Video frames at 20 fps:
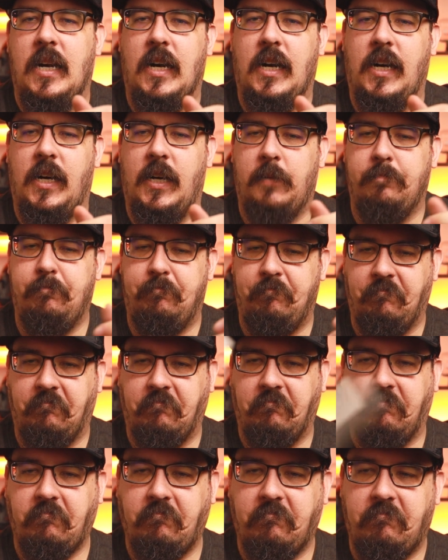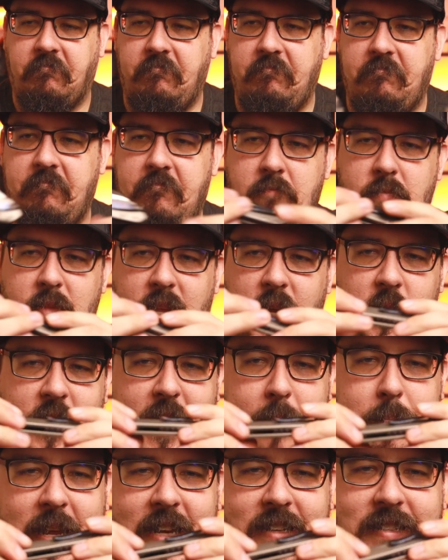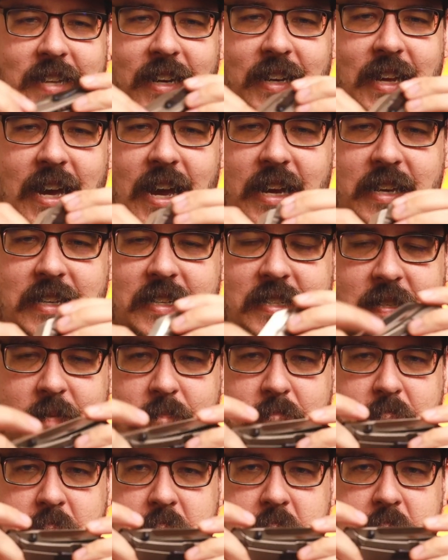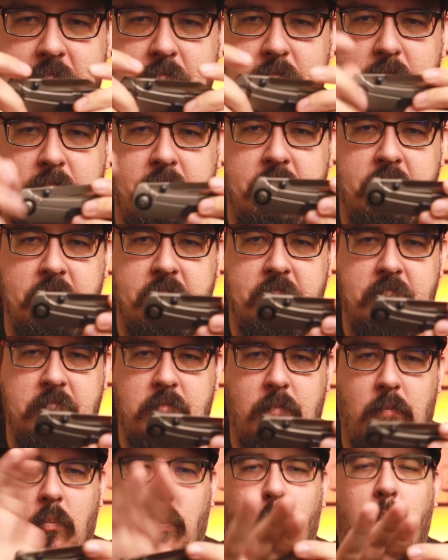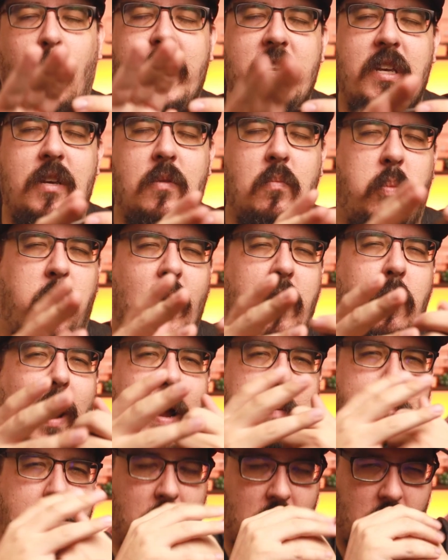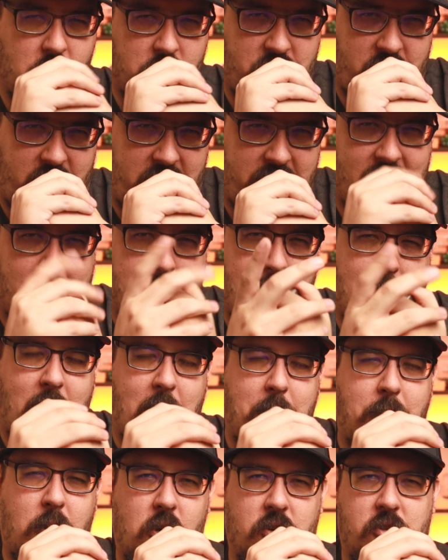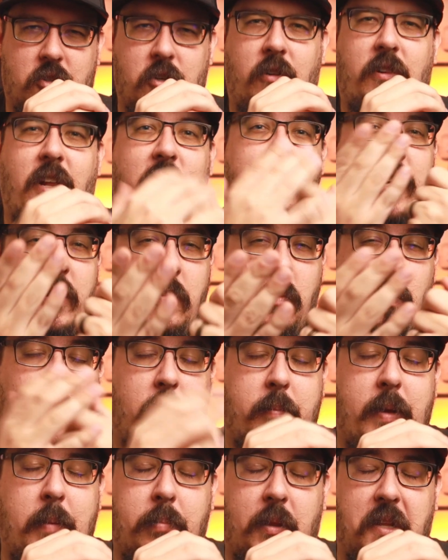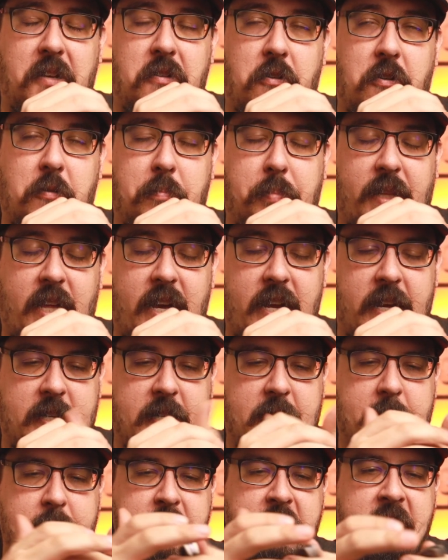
Um, that being said, guys, what, what do I personally think about my personal collection and will it be plundered or planked?